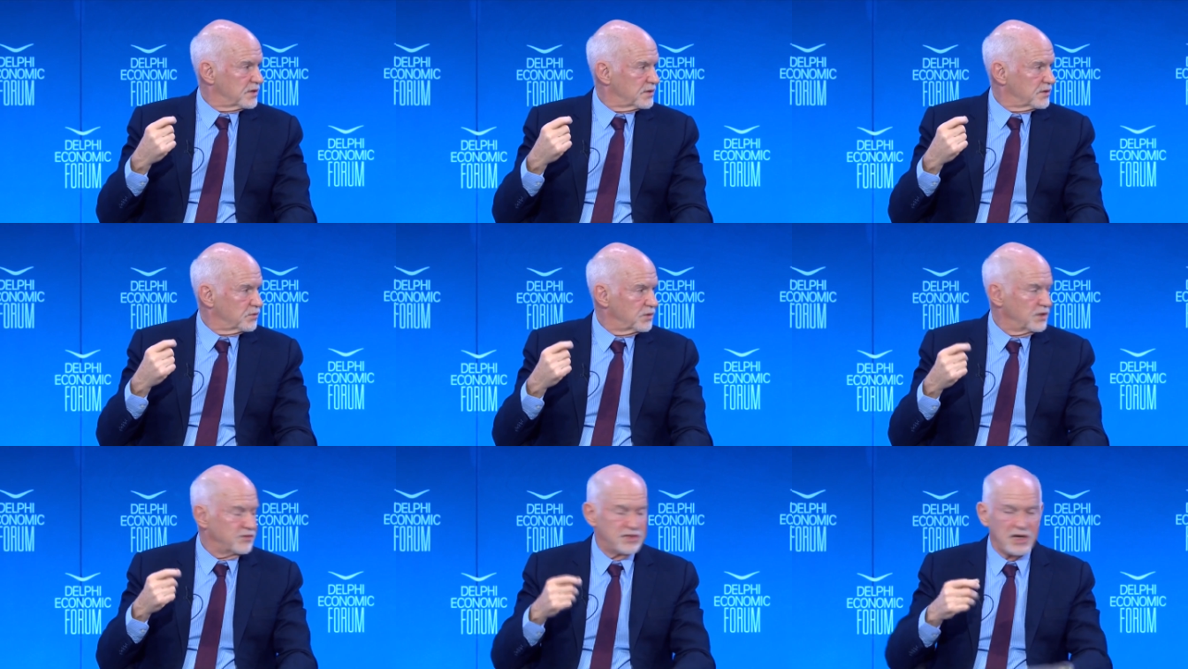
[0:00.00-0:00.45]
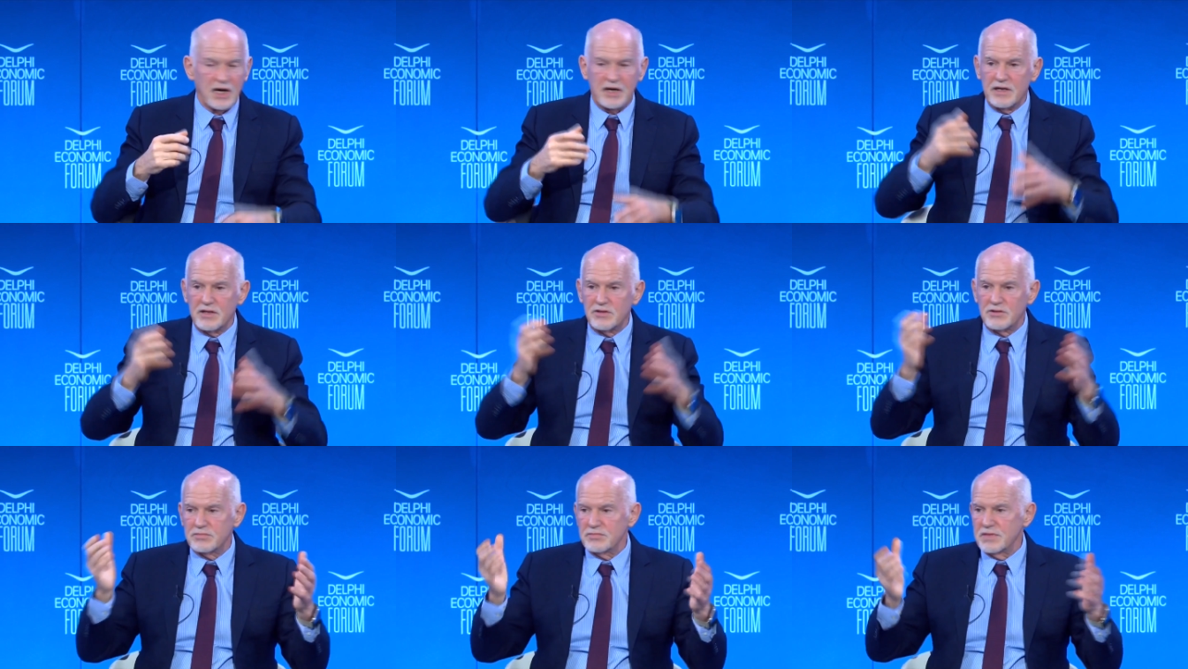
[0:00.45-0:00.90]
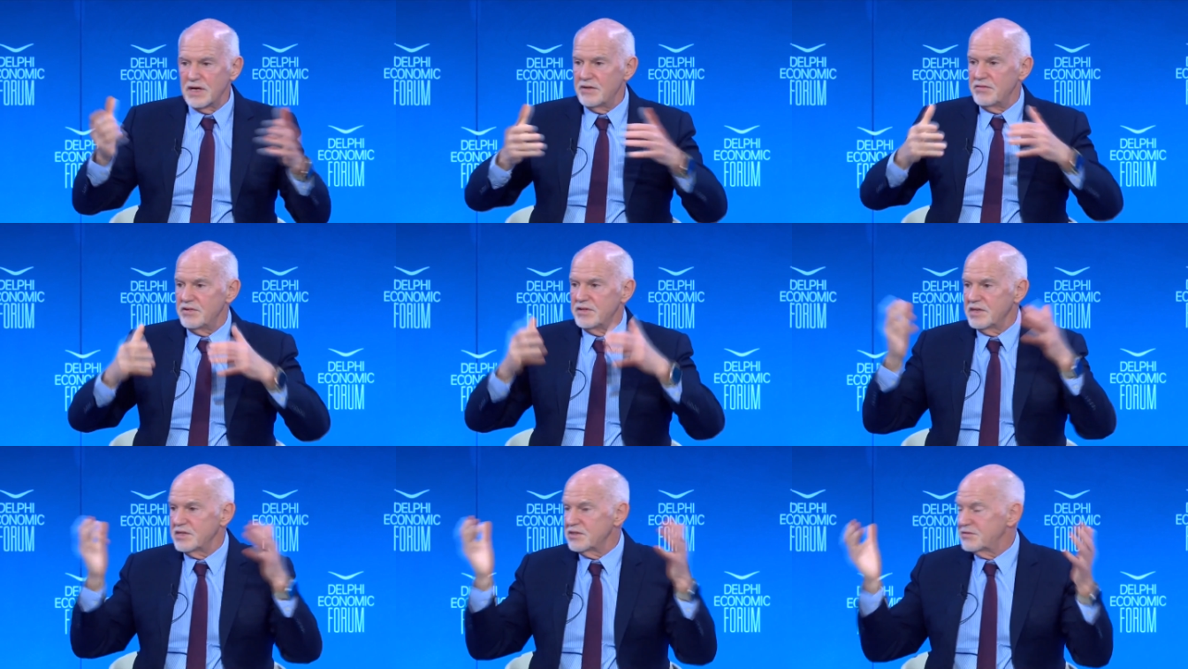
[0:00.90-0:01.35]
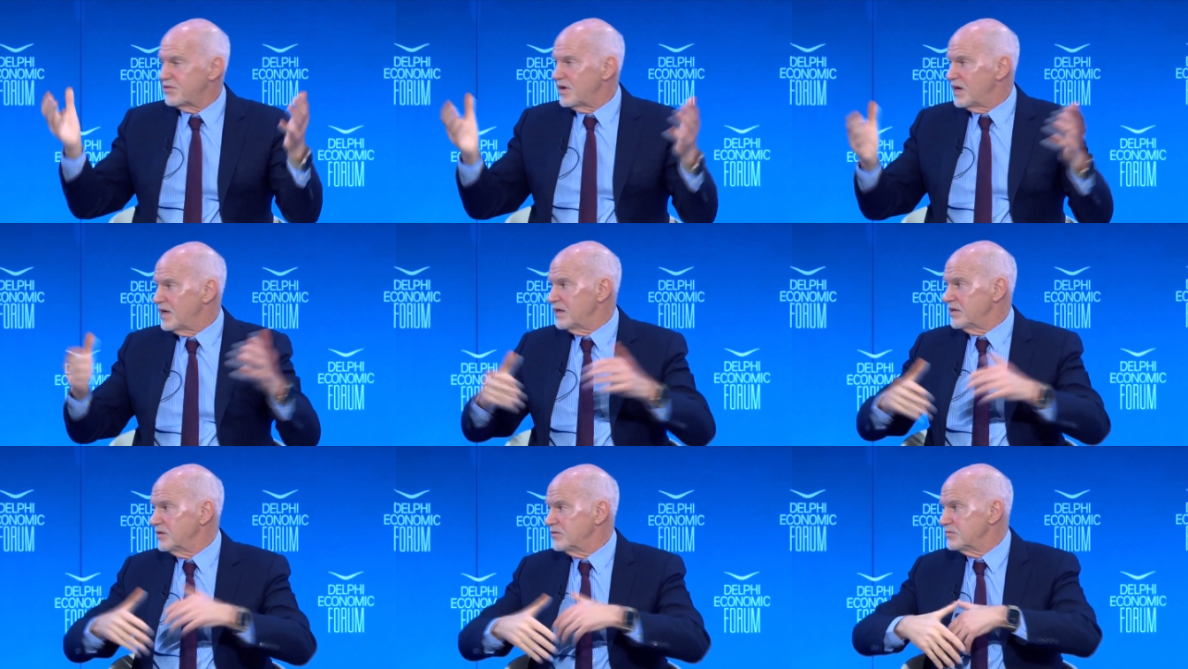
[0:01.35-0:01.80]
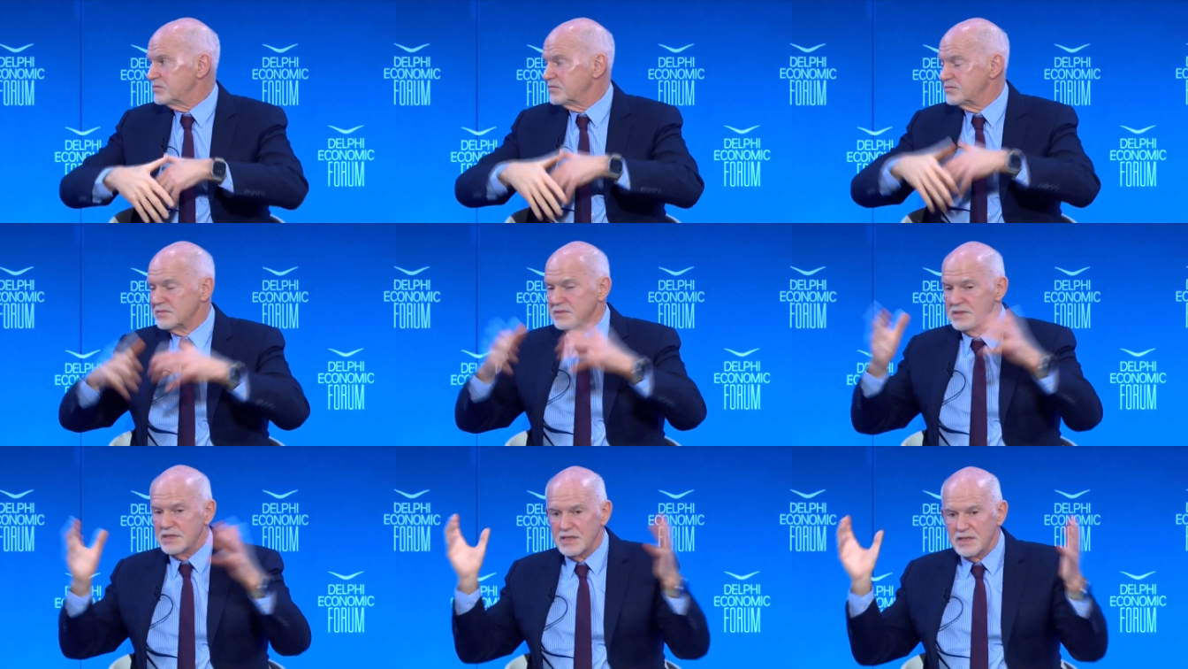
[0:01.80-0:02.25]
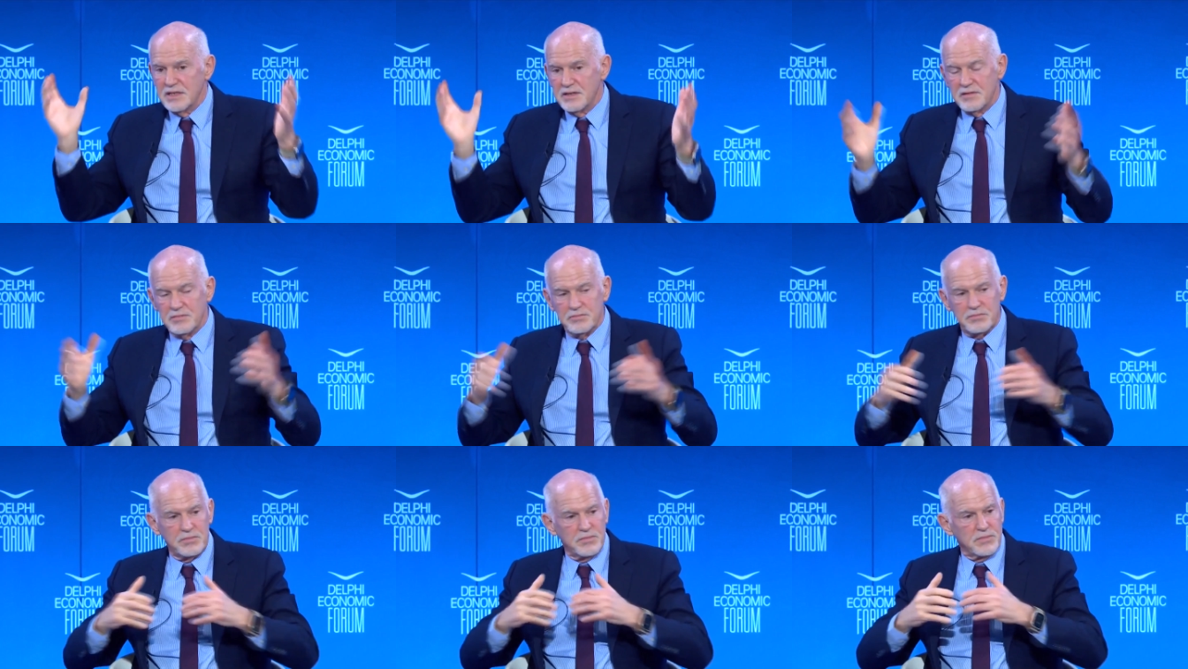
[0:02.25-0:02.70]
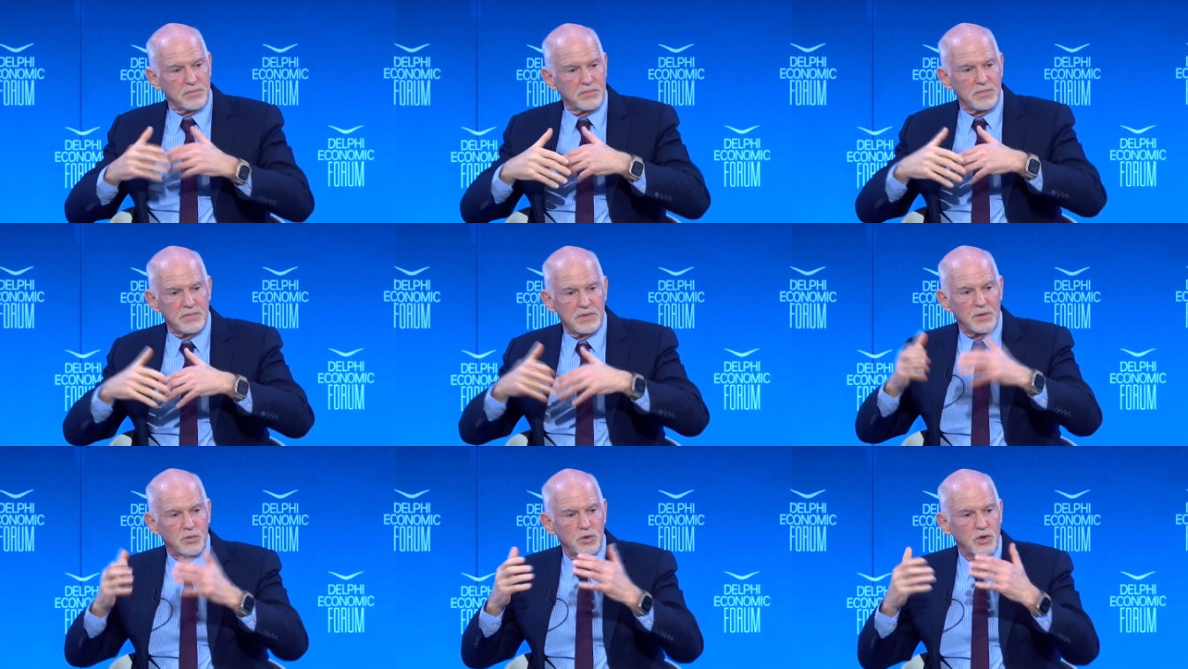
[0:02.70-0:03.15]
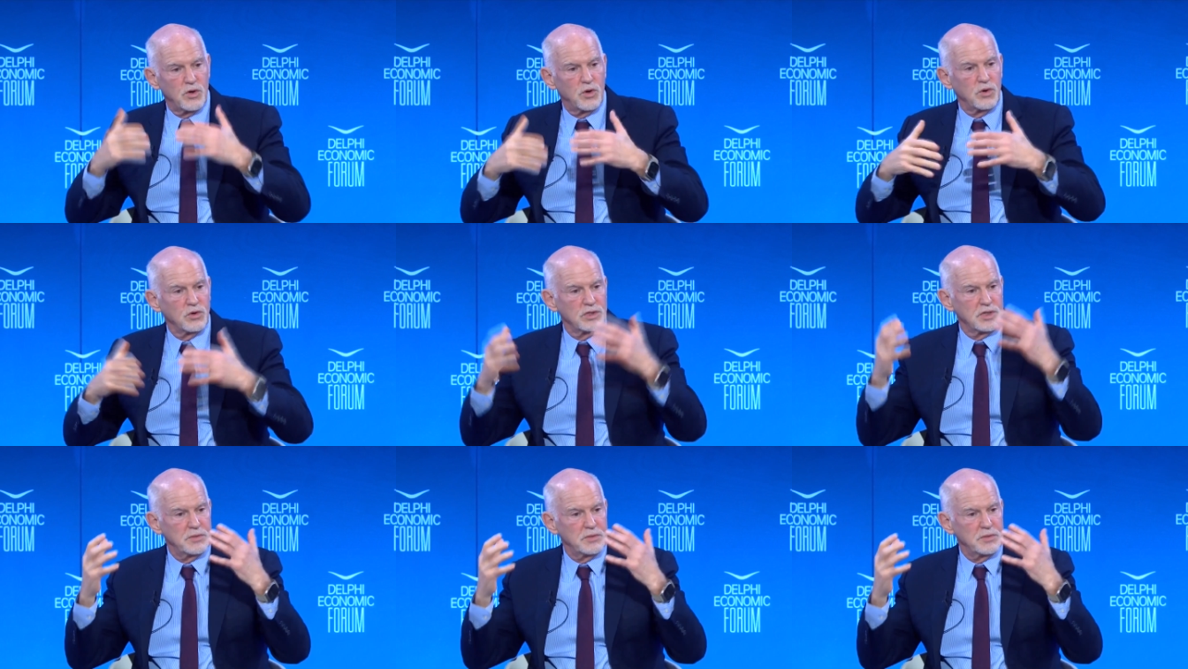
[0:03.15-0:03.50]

We've done it, everything's fine. It will only